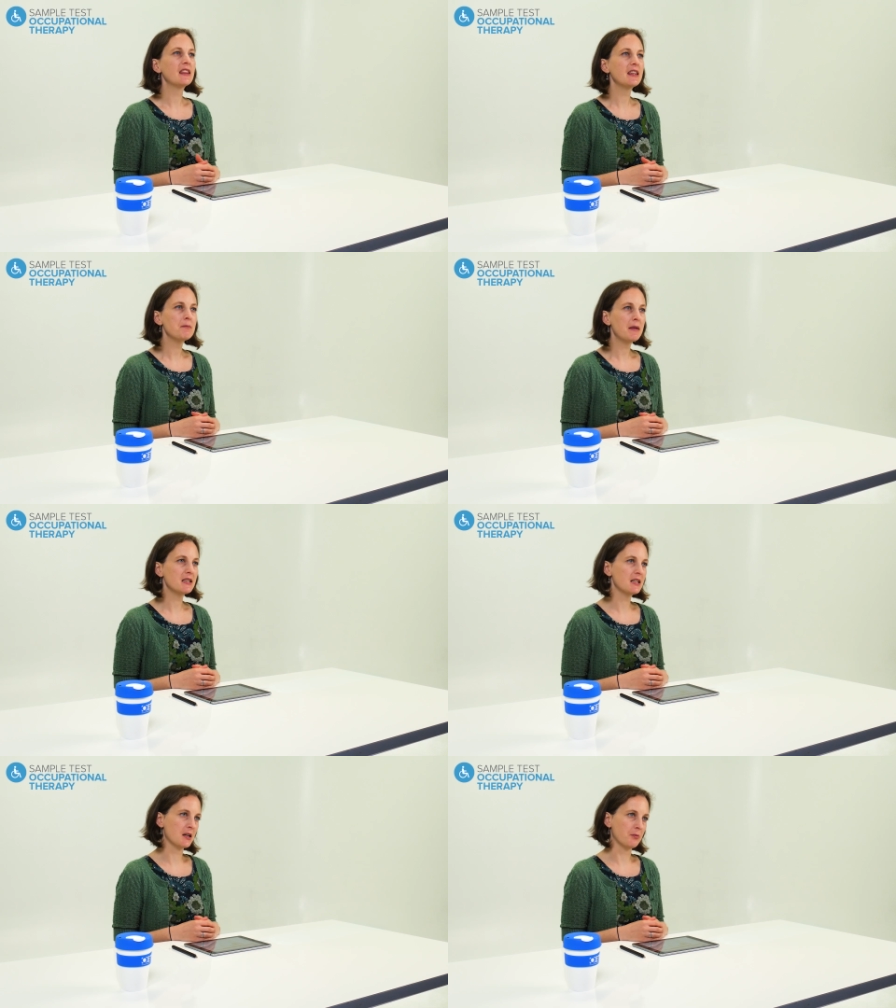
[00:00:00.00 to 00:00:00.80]
A
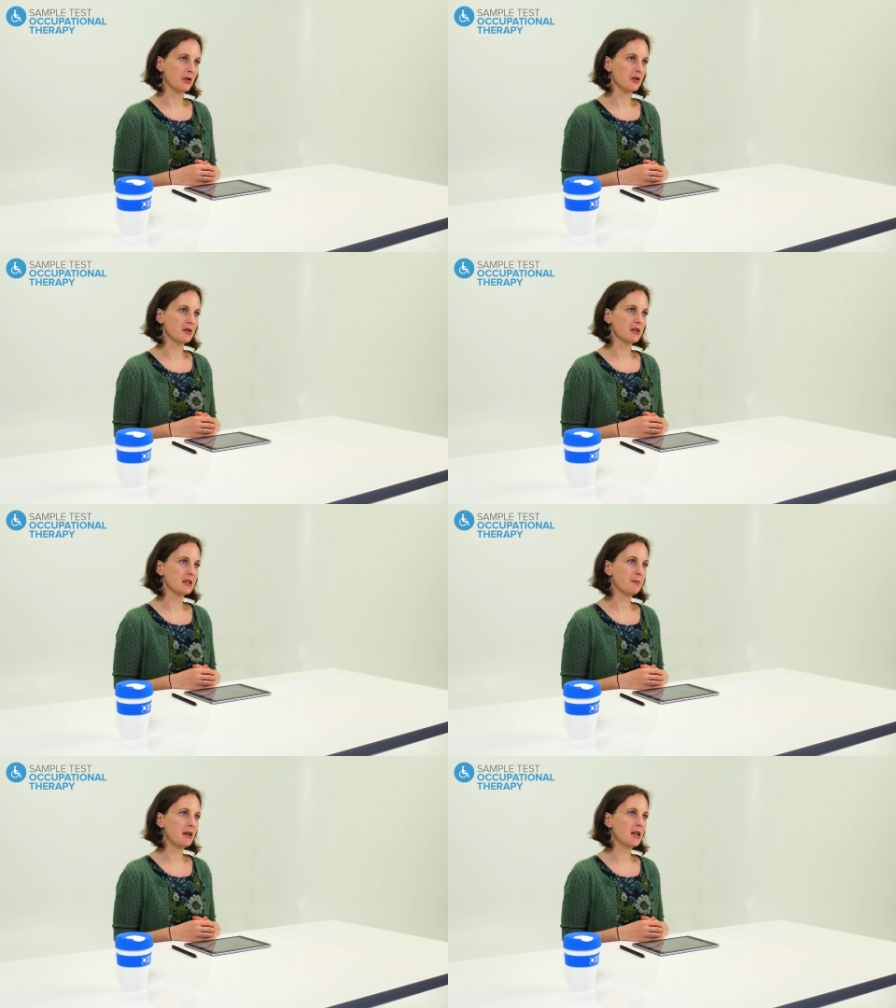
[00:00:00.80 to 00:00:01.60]
thematic approach to
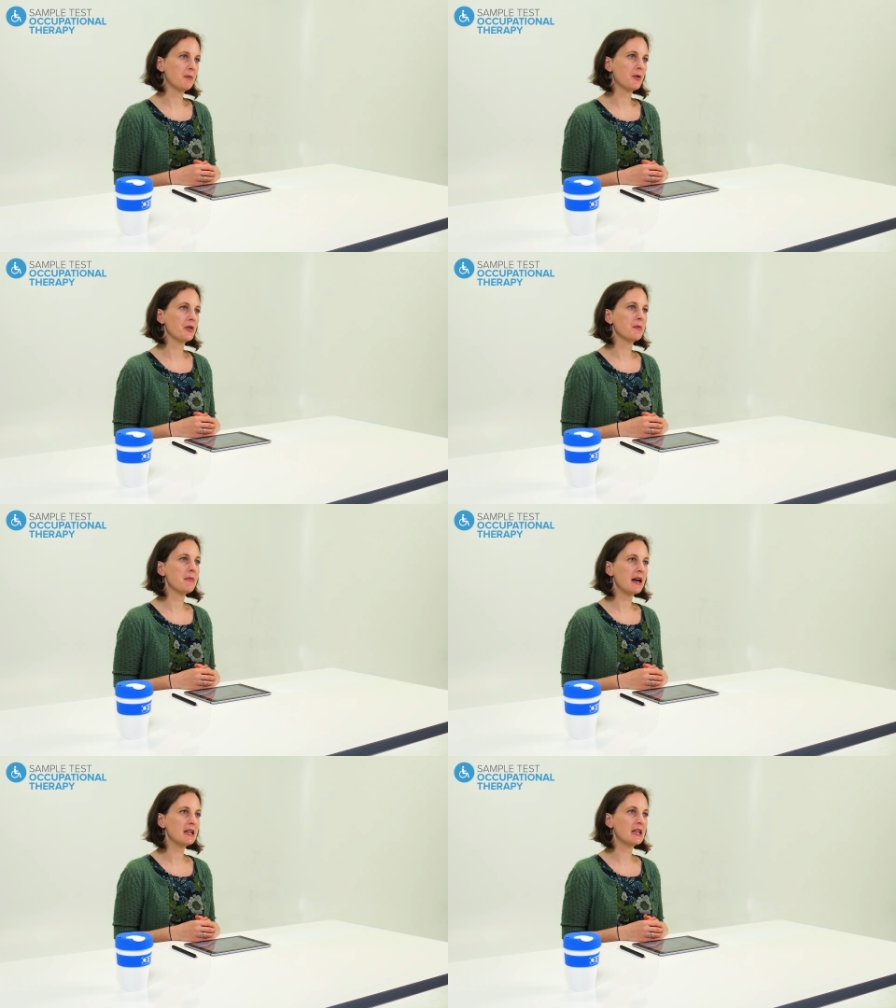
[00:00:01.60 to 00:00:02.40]
pick up on the
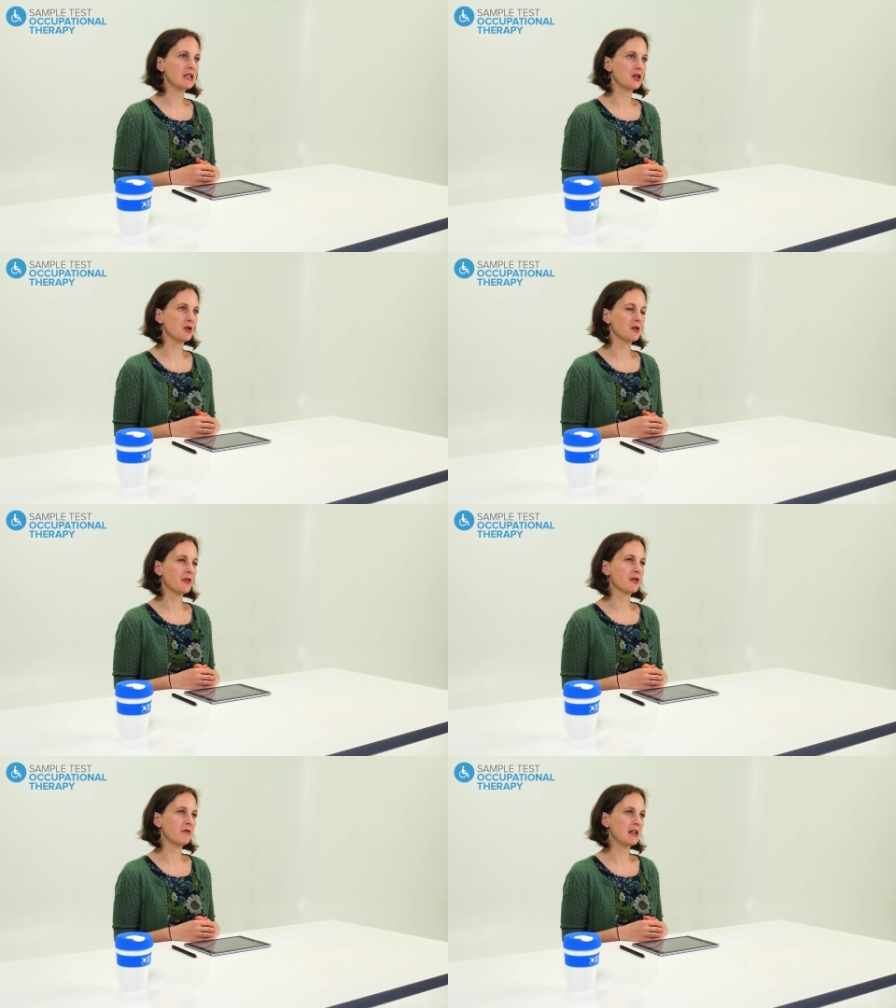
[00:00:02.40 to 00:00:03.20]
main issues for
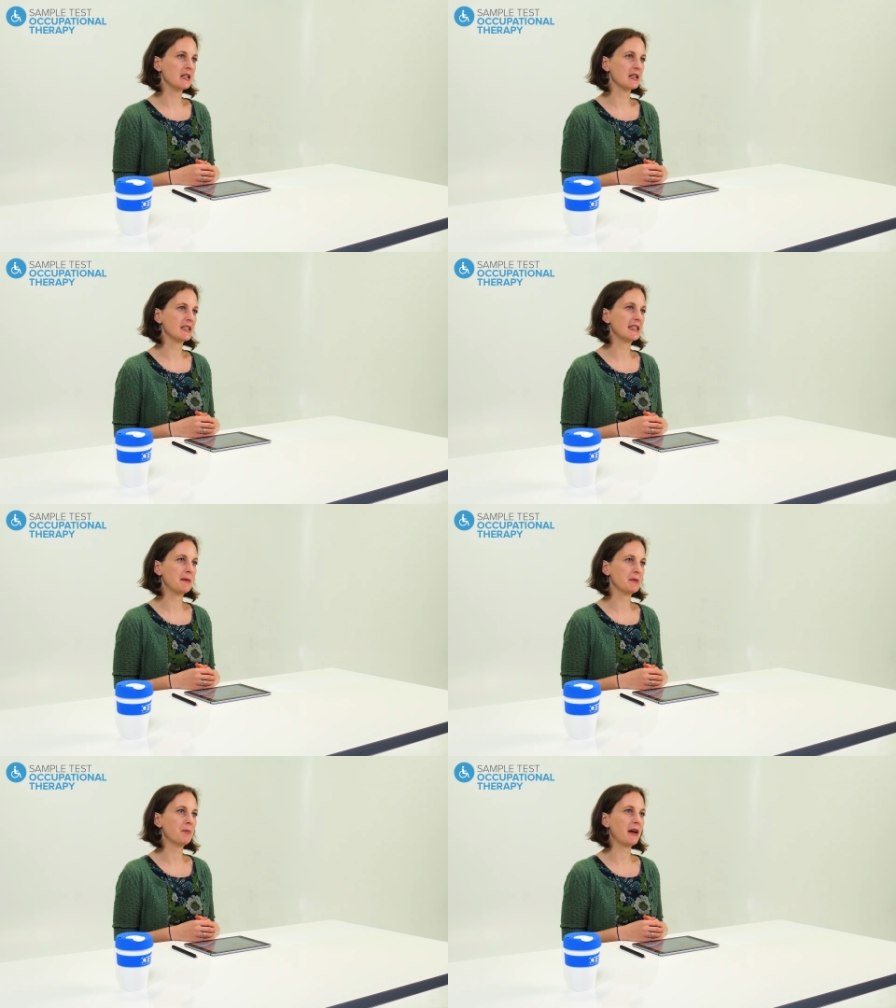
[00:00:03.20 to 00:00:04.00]
the reader
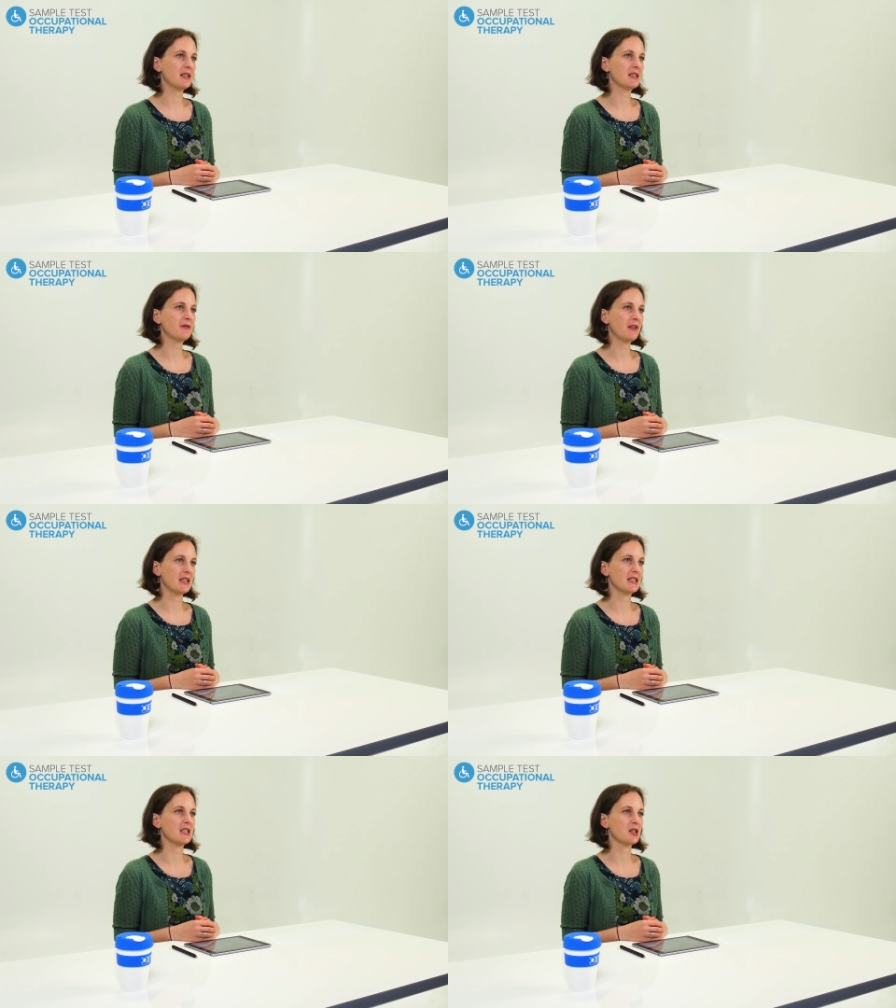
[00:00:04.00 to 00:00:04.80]
seems best for this
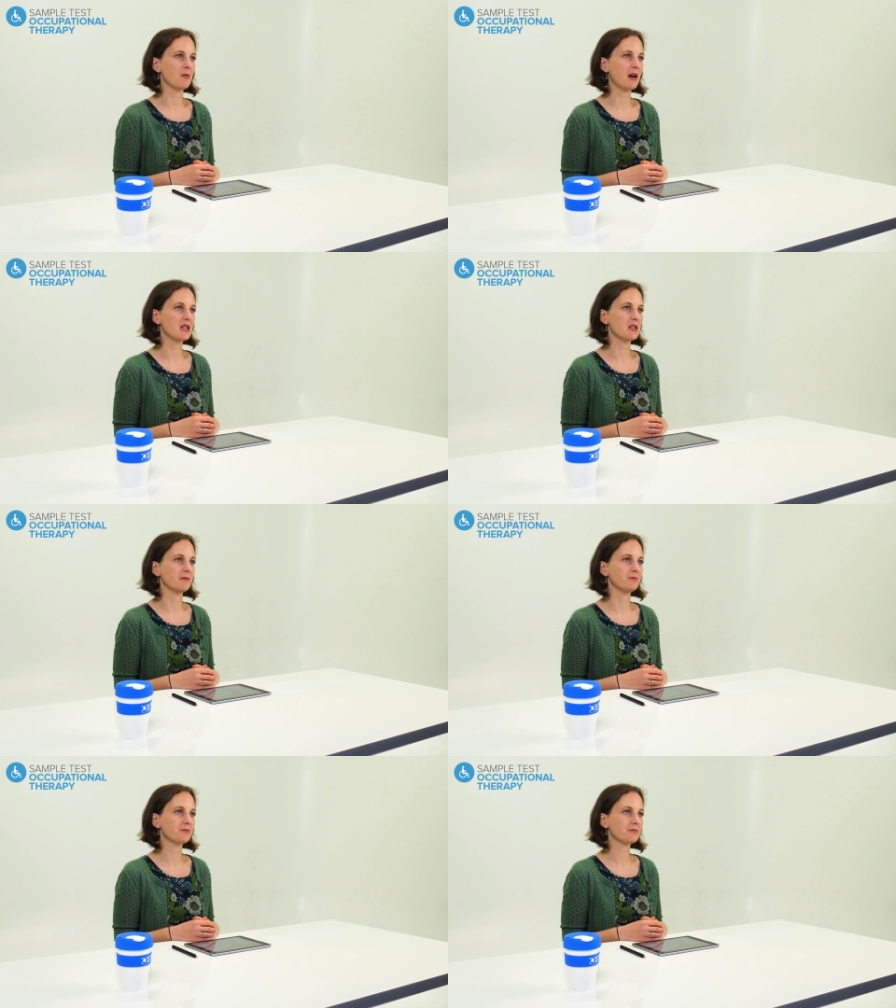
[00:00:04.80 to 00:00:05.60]
situation.